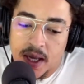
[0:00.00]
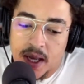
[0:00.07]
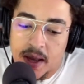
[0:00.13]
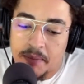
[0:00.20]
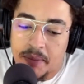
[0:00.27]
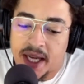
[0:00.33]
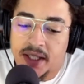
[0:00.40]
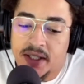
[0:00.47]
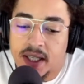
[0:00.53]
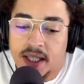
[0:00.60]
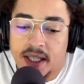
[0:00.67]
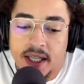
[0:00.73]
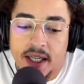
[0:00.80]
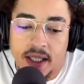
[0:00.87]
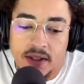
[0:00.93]
And
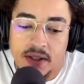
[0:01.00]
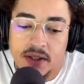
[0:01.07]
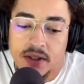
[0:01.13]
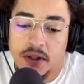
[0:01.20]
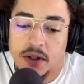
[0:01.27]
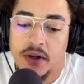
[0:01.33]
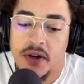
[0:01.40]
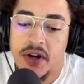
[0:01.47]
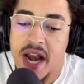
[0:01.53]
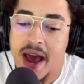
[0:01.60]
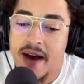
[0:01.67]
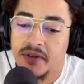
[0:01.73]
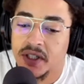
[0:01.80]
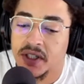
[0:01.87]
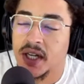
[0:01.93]
basically, it's you
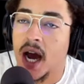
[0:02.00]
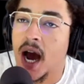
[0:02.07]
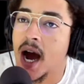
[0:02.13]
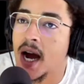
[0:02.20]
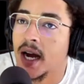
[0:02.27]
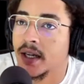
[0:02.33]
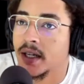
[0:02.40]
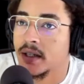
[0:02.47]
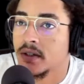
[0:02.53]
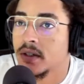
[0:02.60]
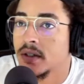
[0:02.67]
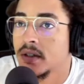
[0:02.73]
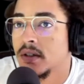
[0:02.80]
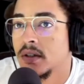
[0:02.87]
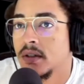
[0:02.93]
never target